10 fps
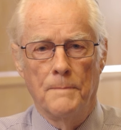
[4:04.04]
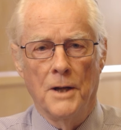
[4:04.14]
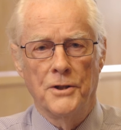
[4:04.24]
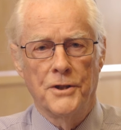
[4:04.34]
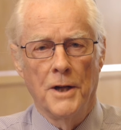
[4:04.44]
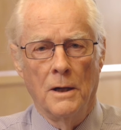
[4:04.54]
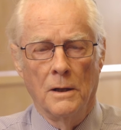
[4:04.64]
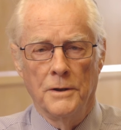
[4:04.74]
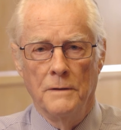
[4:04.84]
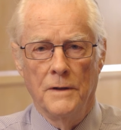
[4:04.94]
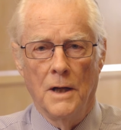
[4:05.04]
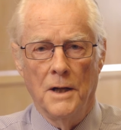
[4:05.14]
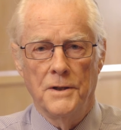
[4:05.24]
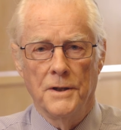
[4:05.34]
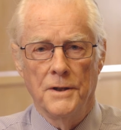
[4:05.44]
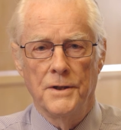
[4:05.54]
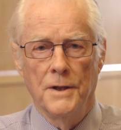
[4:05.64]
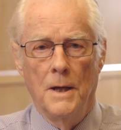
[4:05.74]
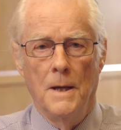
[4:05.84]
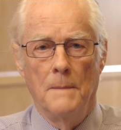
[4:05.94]
by sterile uveitis,
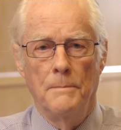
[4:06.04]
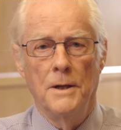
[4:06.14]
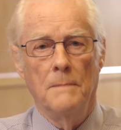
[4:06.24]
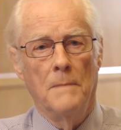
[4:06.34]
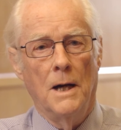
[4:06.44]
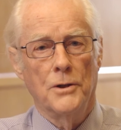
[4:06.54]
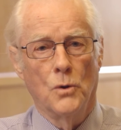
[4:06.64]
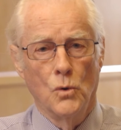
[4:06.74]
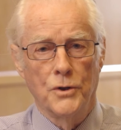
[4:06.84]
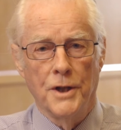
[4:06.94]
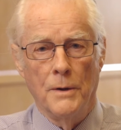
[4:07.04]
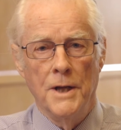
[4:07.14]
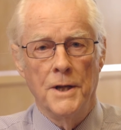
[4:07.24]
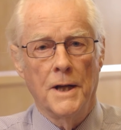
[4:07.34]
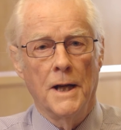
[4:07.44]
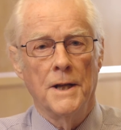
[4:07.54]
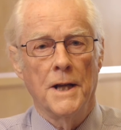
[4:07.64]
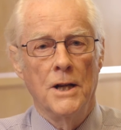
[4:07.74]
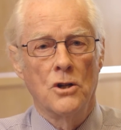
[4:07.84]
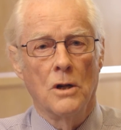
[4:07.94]
but it might also indicate
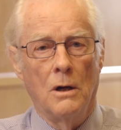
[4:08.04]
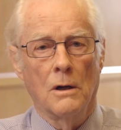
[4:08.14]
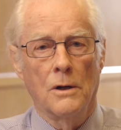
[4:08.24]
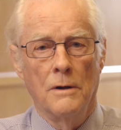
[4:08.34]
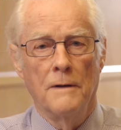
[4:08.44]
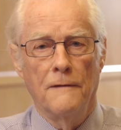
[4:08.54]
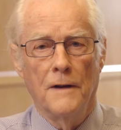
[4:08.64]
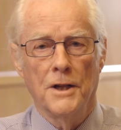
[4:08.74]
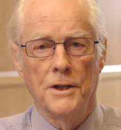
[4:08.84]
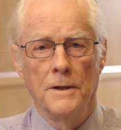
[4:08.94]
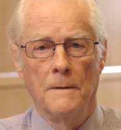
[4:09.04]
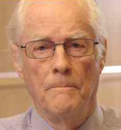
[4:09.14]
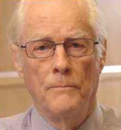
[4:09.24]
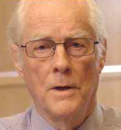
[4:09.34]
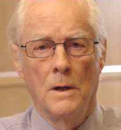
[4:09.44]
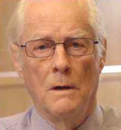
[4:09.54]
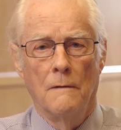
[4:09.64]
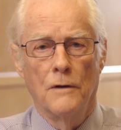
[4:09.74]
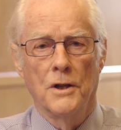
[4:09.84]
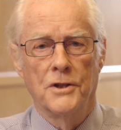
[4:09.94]
intraocular infection,
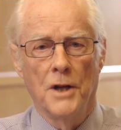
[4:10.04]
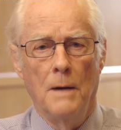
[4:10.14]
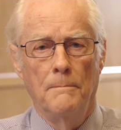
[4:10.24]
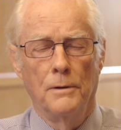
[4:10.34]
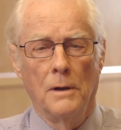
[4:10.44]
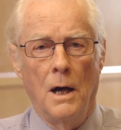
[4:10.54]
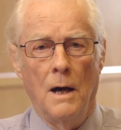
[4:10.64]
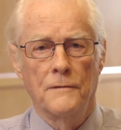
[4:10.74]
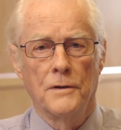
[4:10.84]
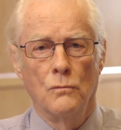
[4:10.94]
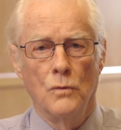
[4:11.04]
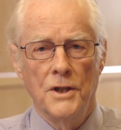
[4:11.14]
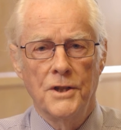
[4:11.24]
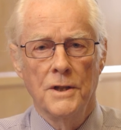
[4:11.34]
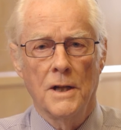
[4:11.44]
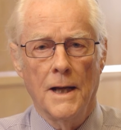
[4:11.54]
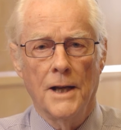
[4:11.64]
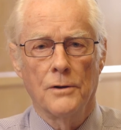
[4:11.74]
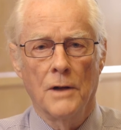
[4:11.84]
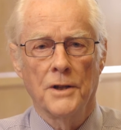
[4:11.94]
for example after recent
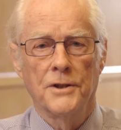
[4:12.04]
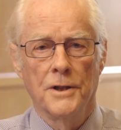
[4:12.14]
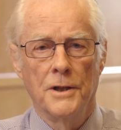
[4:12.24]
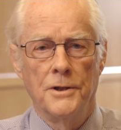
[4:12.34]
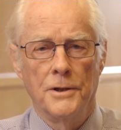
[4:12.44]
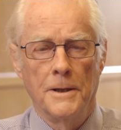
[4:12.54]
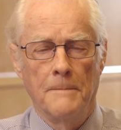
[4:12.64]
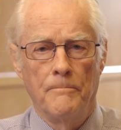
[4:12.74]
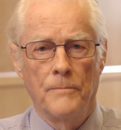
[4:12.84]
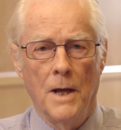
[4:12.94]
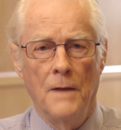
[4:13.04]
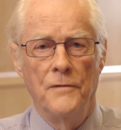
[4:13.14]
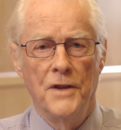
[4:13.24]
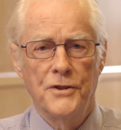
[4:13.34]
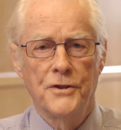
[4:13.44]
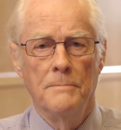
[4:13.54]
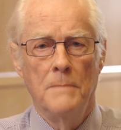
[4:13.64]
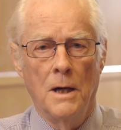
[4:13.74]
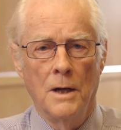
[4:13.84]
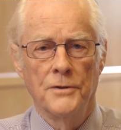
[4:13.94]
cataract surgery, and this
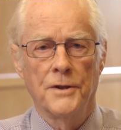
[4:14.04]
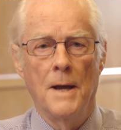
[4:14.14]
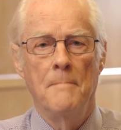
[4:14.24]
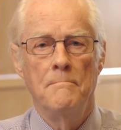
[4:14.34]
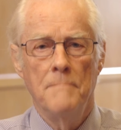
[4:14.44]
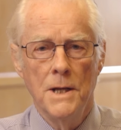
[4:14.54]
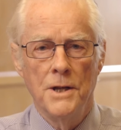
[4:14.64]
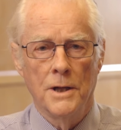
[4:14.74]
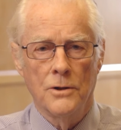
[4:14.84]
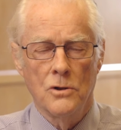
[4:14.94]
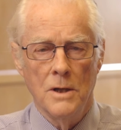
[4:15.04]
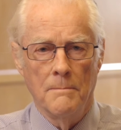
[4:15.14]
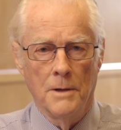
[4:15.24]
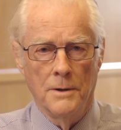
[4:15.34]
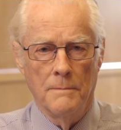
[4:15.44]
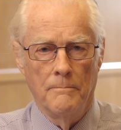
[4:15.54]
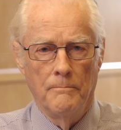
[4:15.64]
demands immediate treatment.